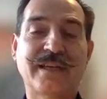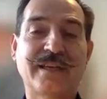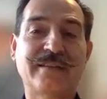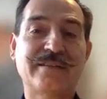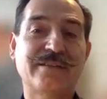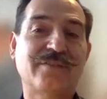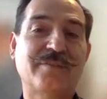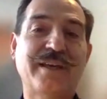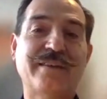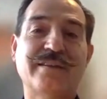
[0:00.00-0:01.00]
And the
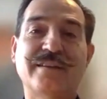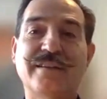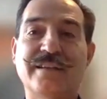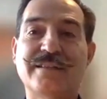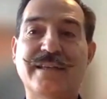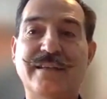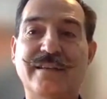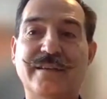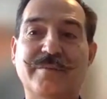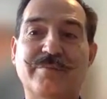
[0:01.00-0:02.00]
Silva Method is a